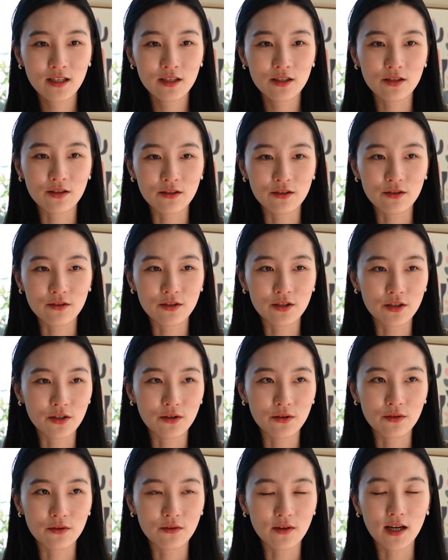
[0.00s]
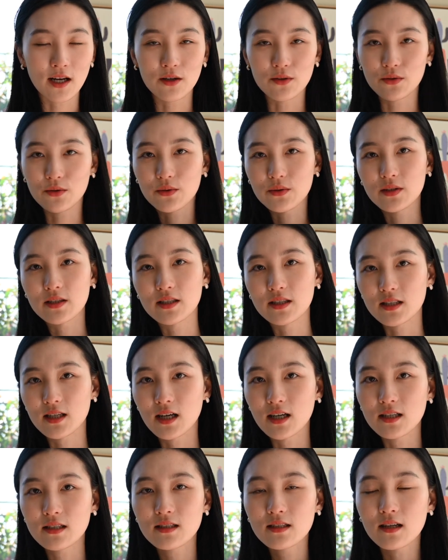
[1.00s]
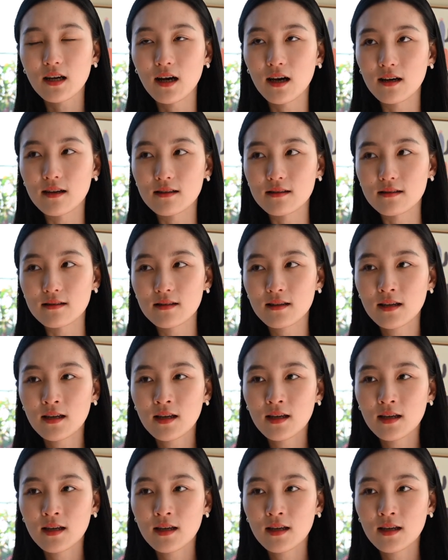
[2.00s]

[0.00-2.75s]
to show you how to start on